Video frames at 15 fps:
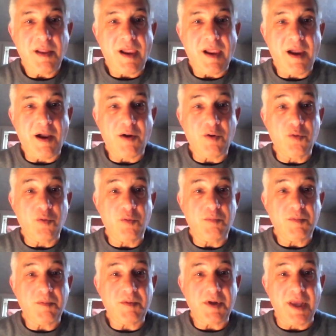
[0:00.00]
who
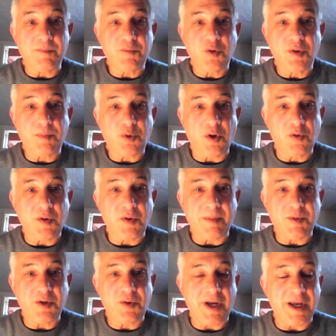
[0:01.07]
came through the
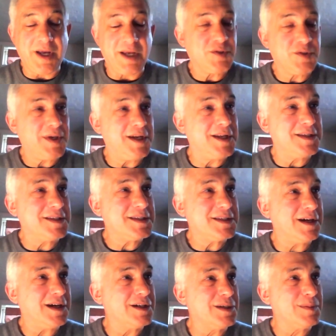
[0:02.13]
program and graduated. It's
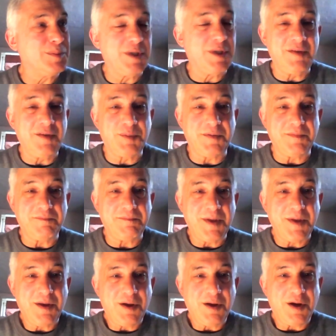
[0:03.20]
hard to believe, but
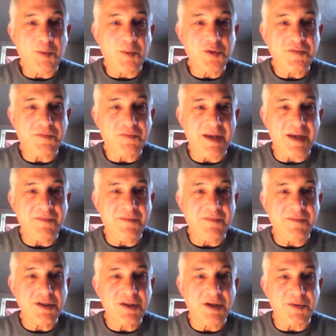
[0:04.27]
almost 5
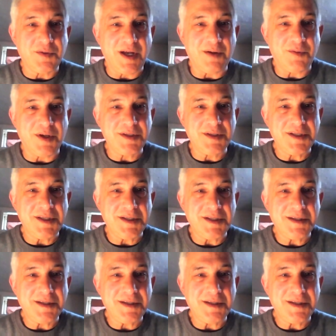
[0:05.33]
years ago now, wasn't it?